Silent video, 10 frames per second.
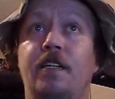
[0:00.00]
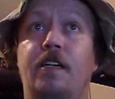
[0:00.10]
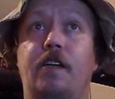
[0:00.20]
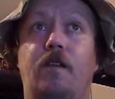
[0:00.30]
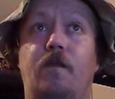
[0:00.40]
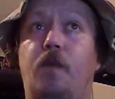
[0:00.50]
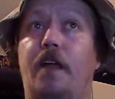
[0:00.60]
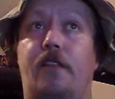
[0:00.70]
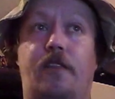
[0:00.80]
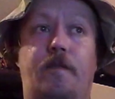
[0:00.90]

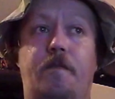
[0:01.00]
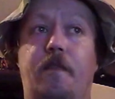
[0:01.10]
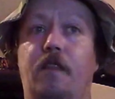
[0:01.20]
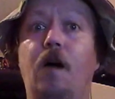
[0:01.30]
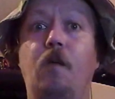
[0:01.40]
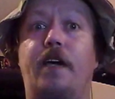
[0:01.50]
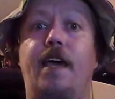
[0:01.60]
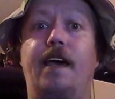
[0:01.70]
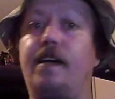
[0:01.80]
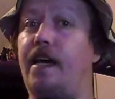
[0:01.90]
with Low
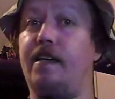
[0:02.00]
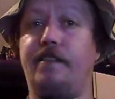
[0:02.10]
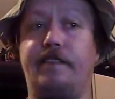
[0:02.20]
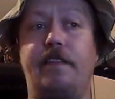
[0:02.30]
Kick as